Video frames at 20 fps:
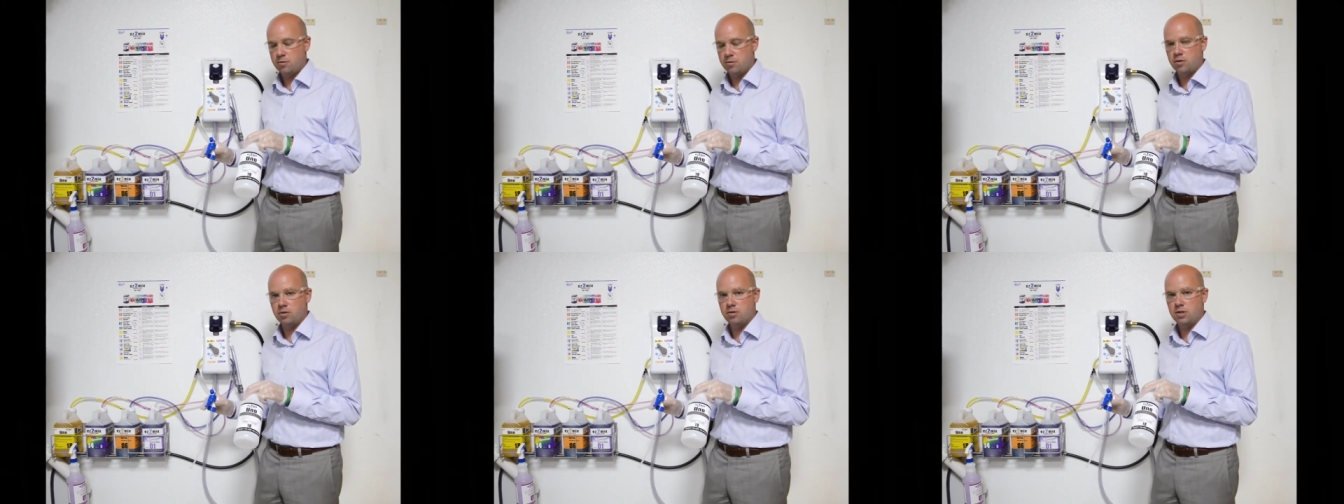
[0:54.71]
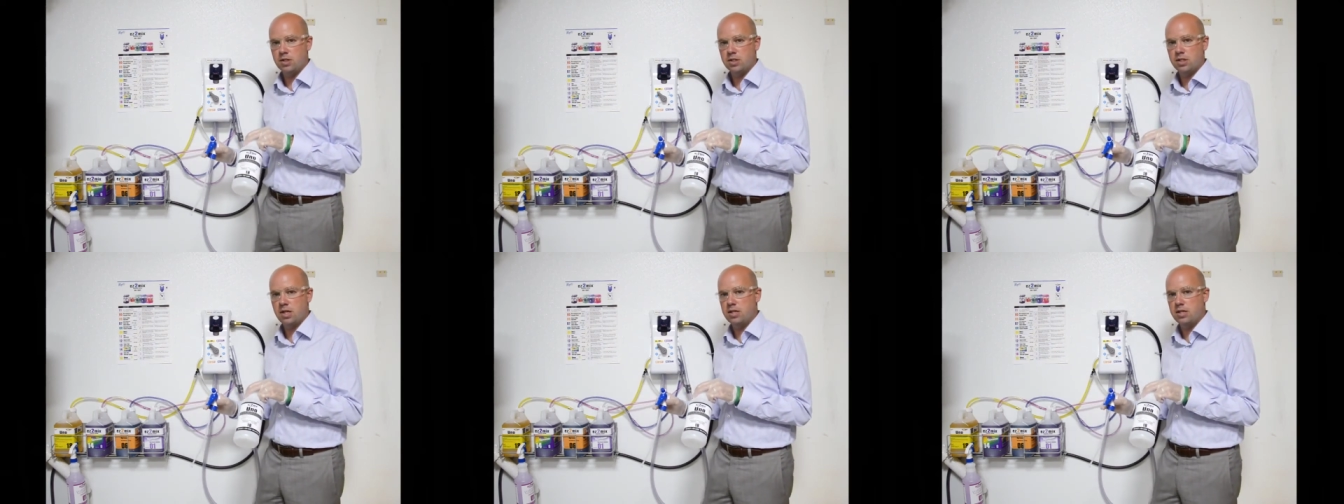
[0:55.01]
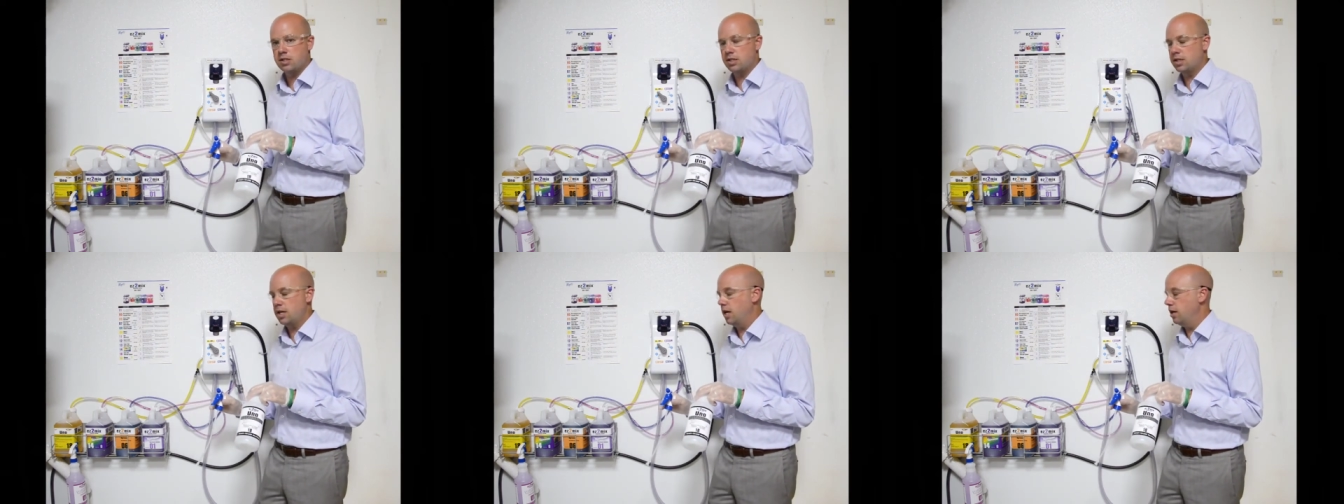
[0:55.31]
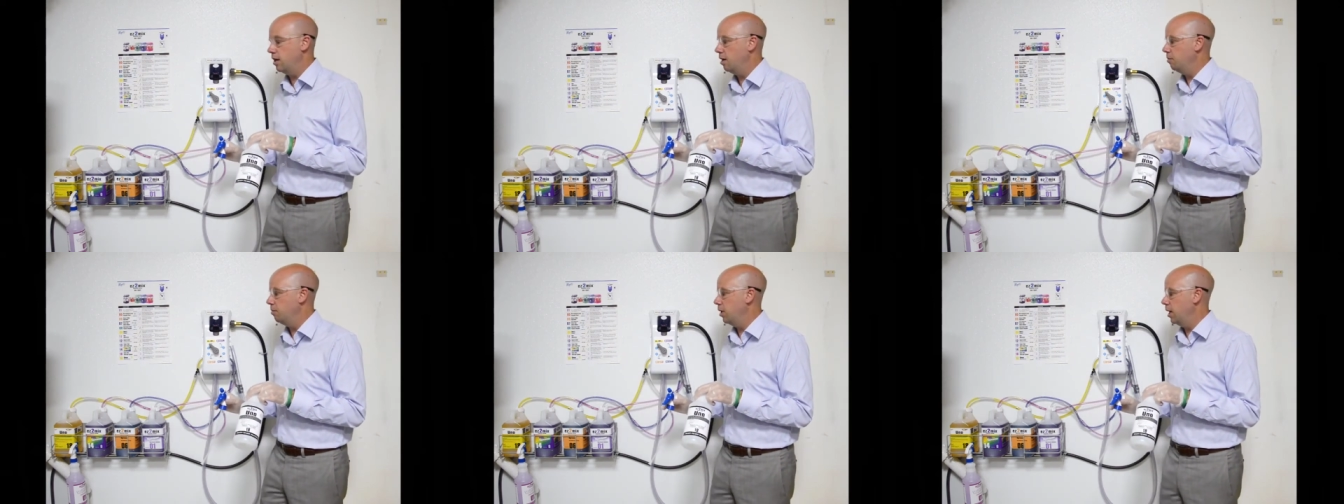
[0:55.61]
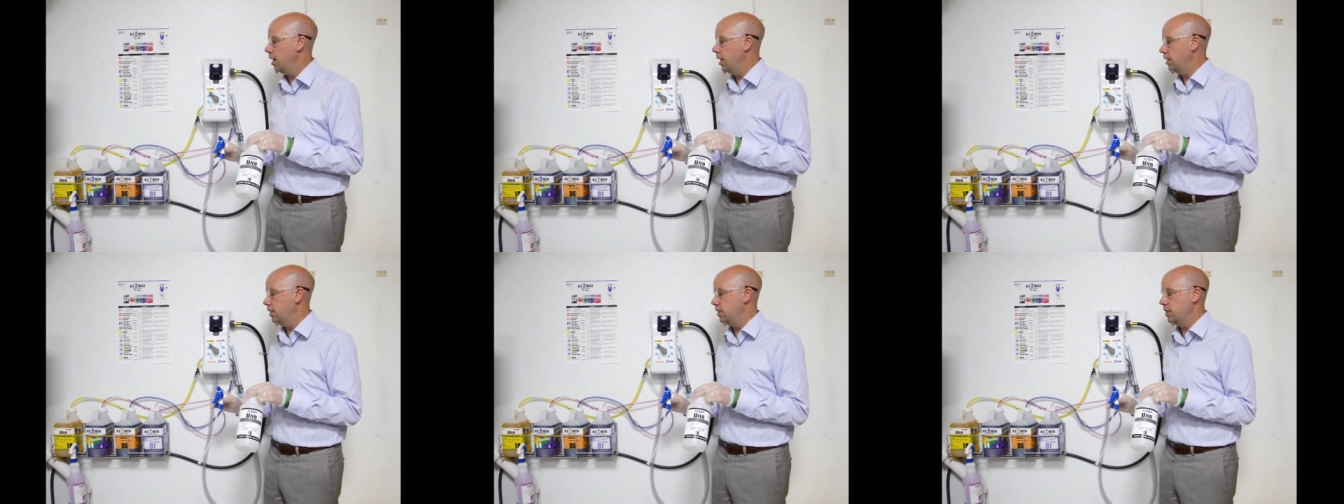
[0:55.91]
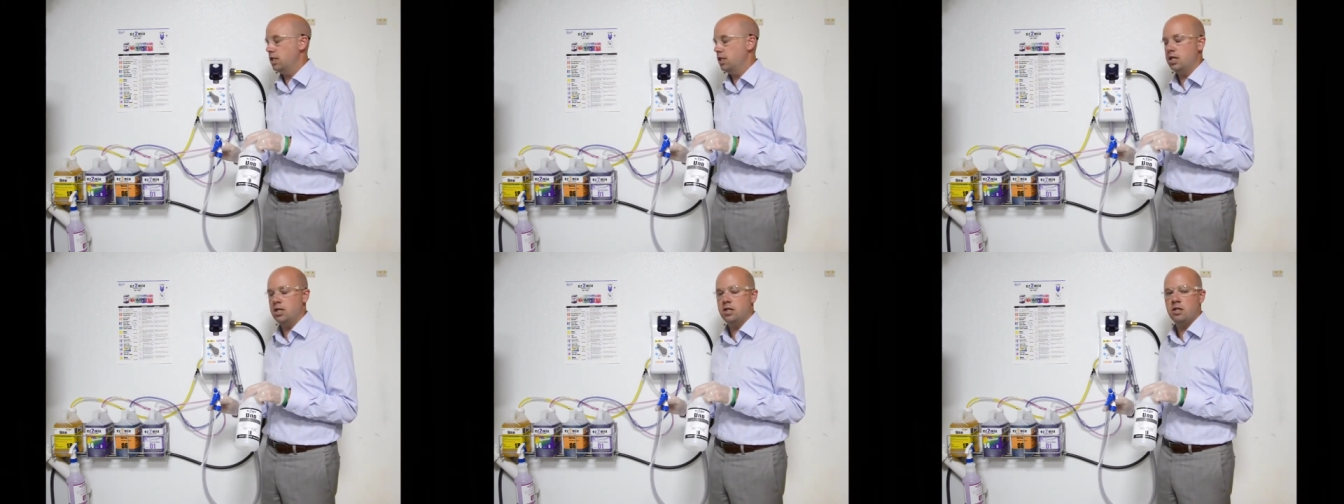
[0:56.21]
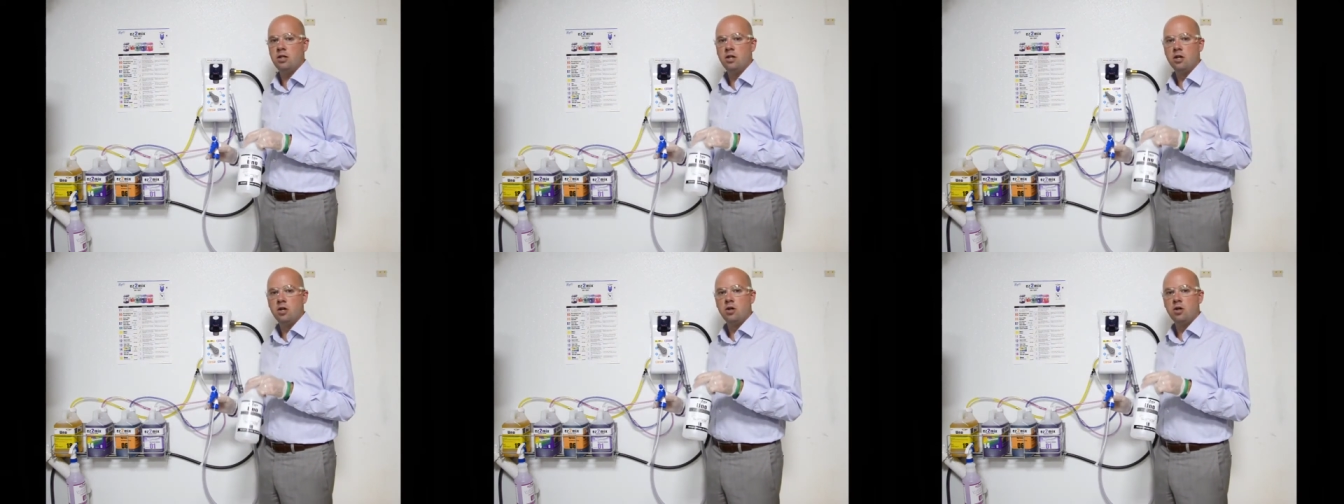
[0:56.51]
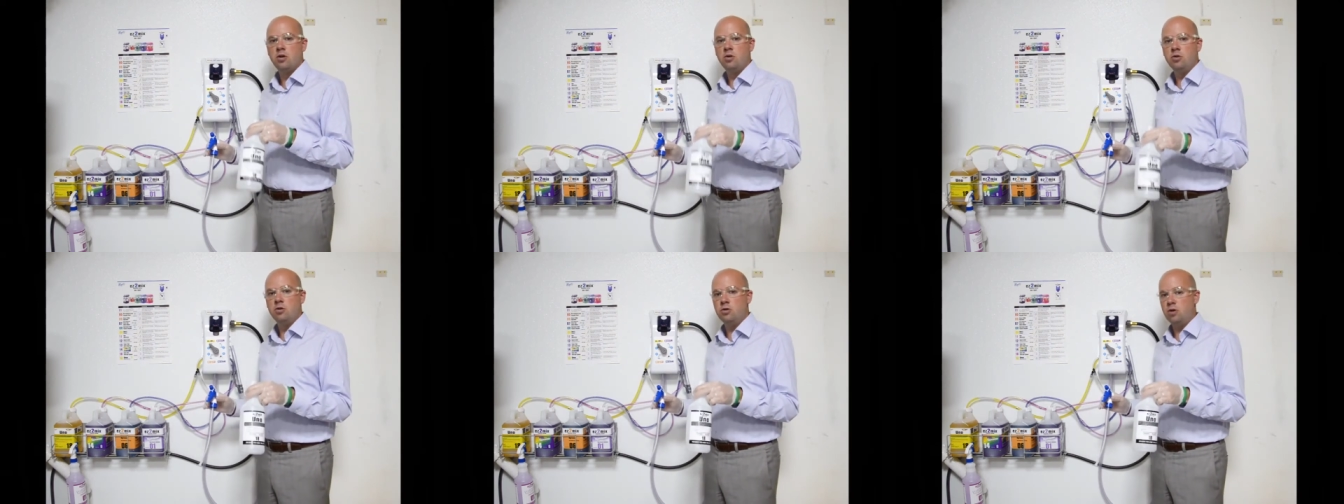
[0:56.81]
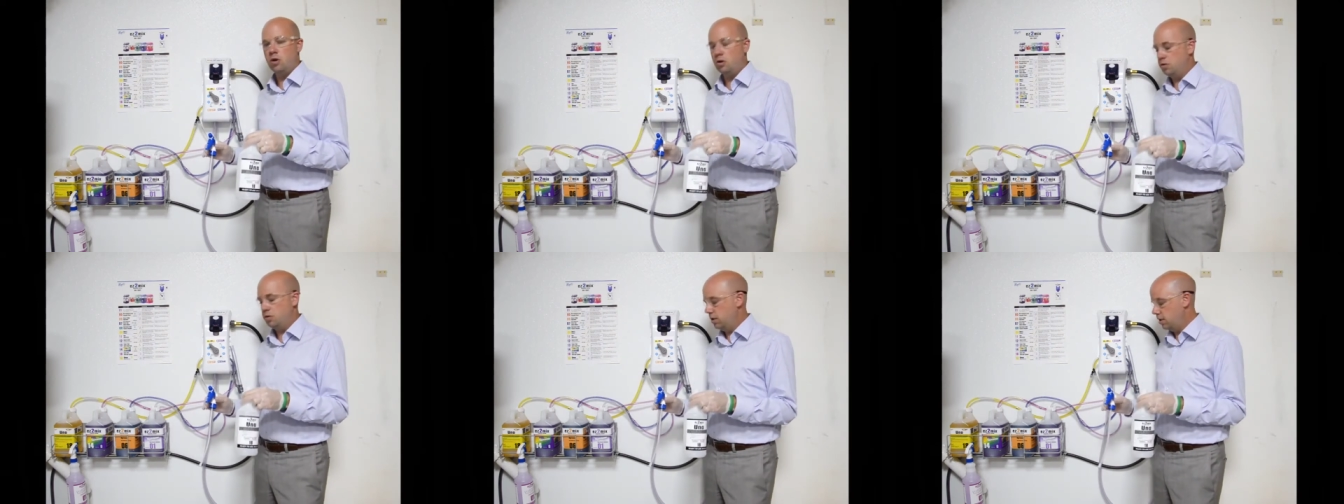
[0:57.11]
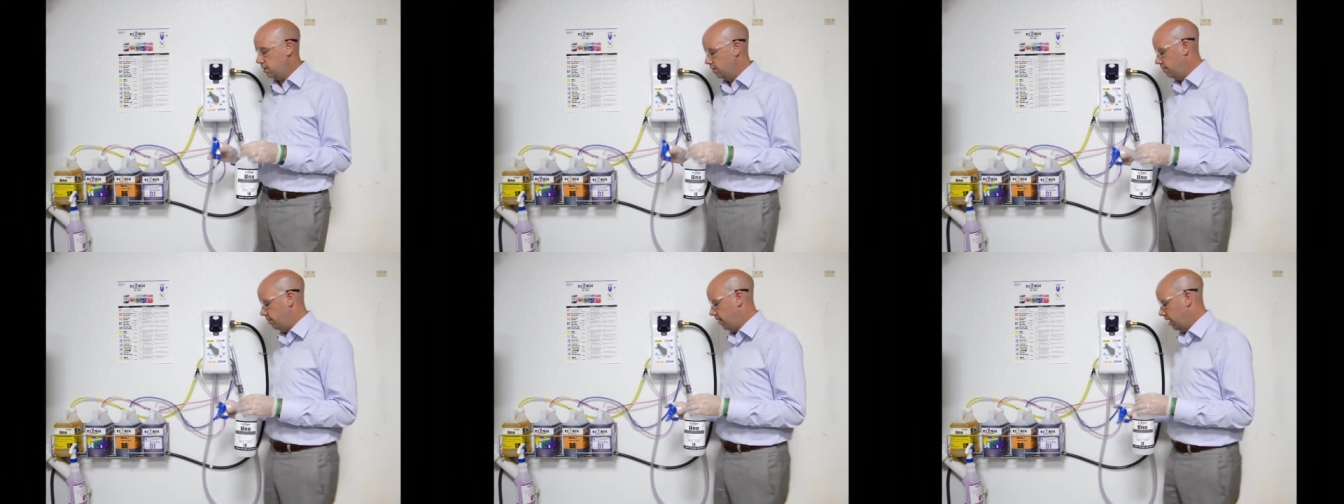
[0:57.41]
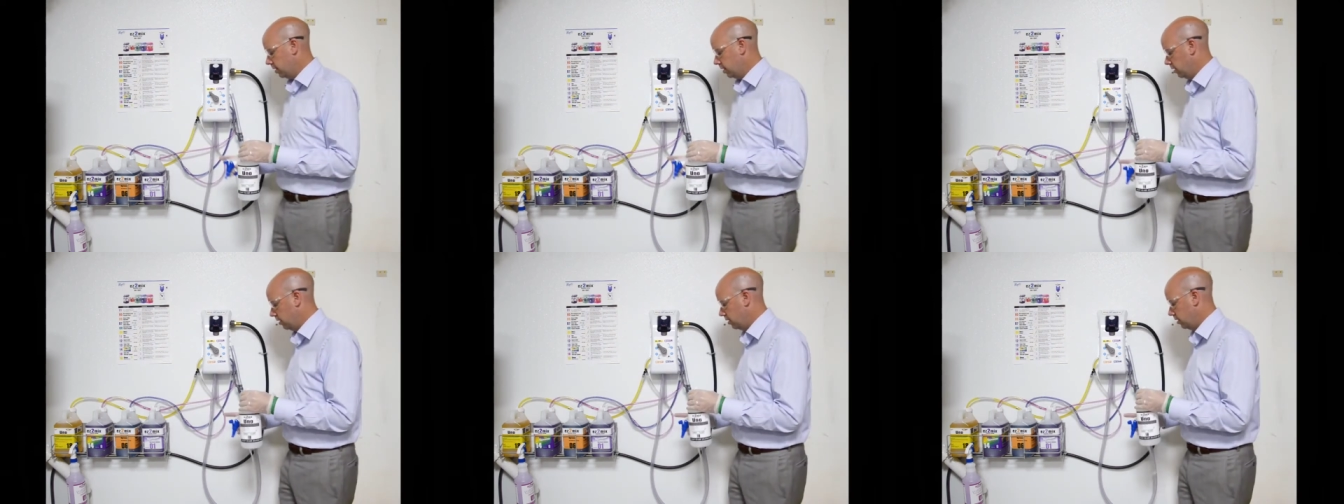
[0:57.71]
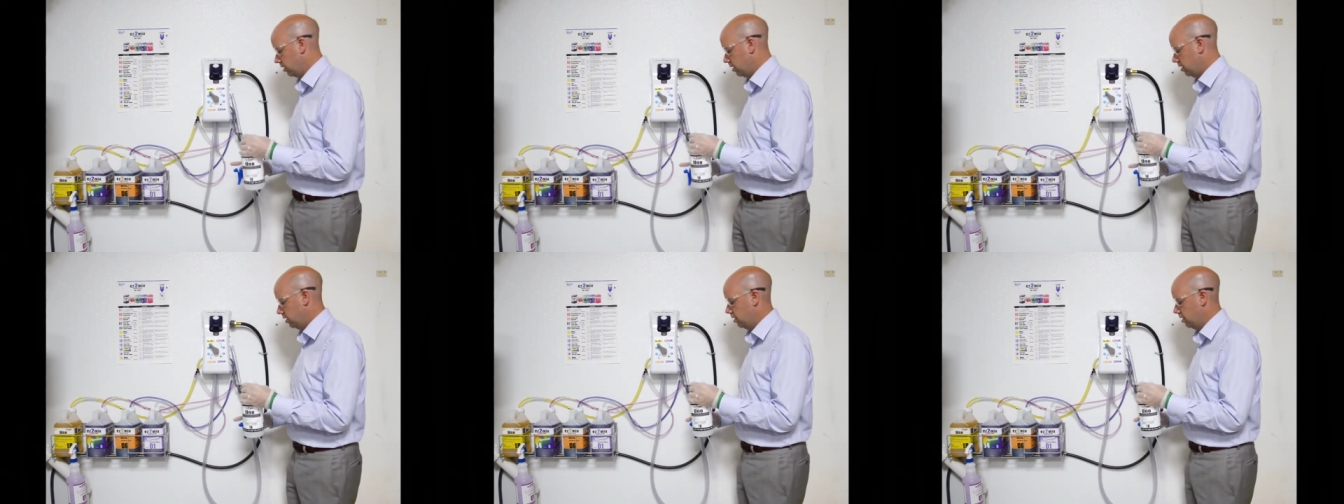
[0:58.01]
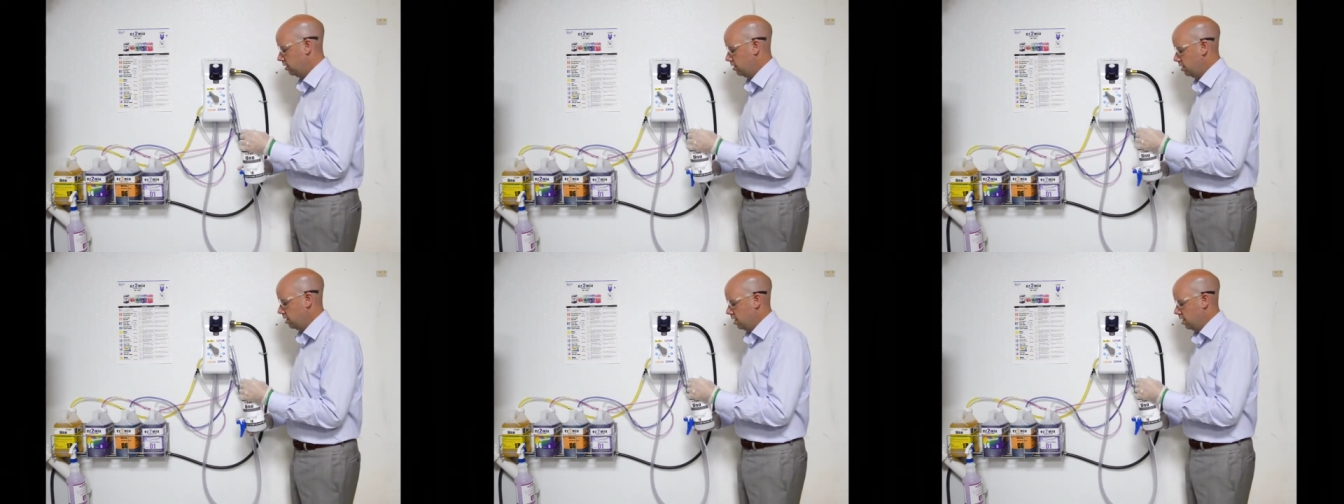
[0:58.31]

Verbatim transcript: So in this case, again, number eighteen Uno disinfectant cleaner.